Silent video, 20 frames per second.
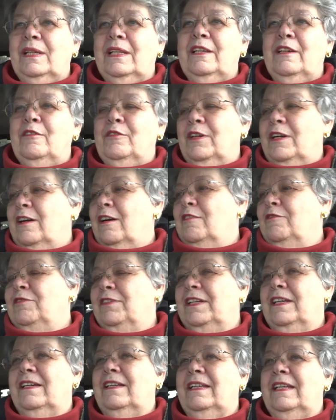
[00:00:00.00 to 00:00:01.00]
over half an
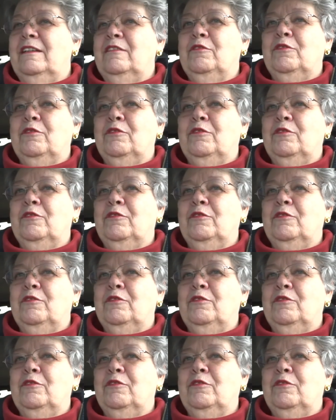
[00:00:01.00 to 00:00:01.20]
hour late for